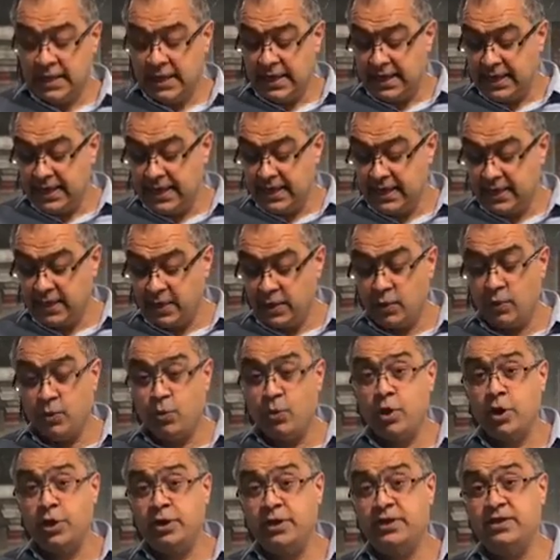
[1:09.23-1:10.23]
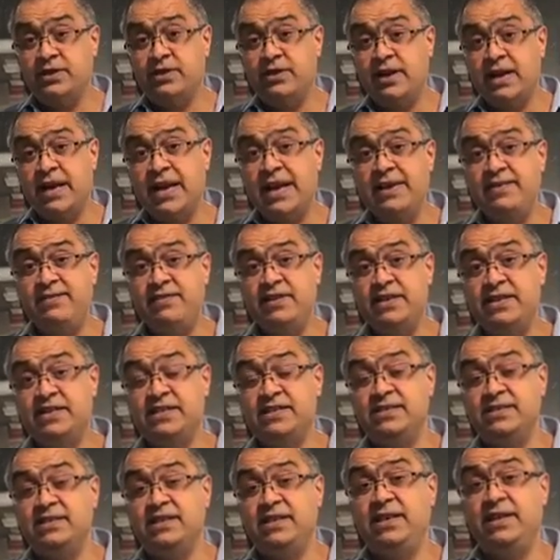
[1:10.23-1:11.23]
And what Thrive
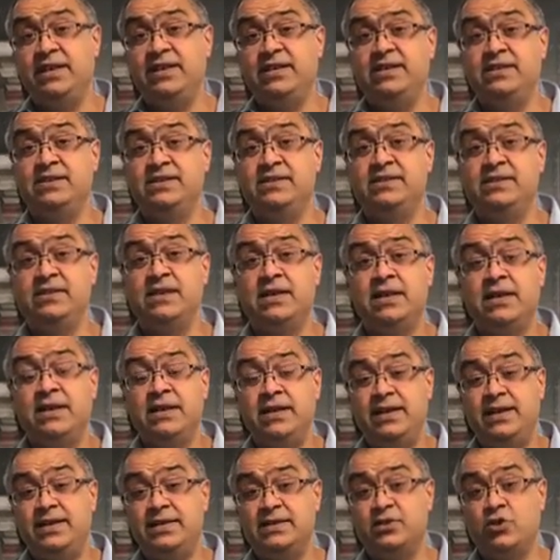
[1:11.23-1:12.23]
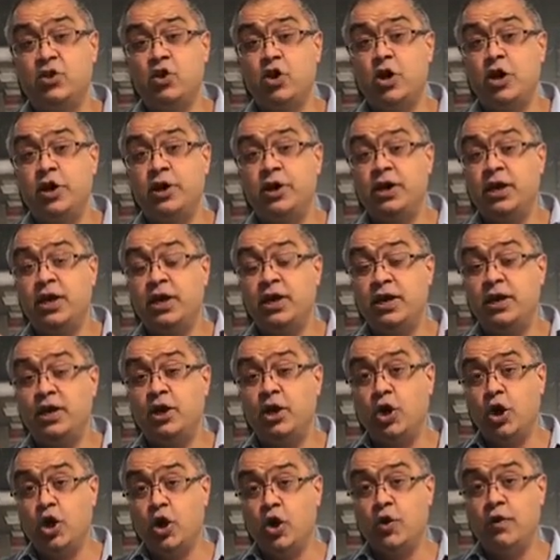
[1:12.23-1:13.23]
is, it has got
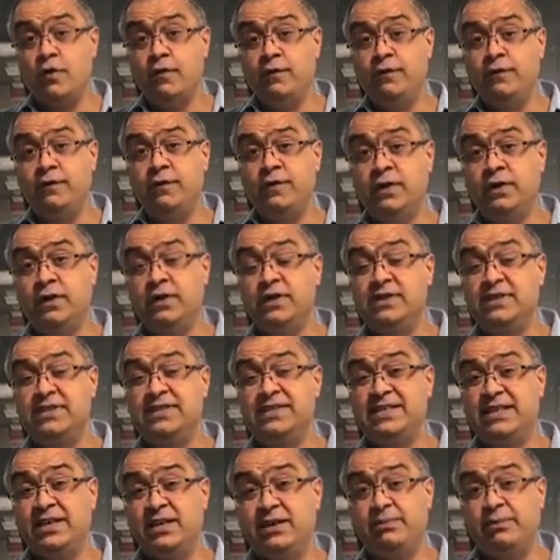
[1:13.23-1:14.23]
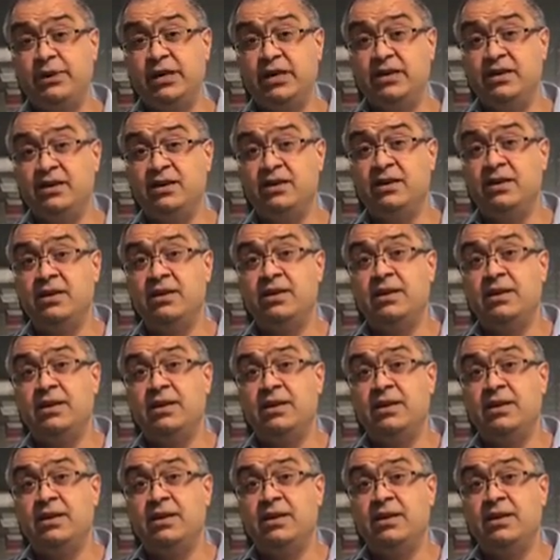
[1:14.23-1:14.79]
clove, cinnamon,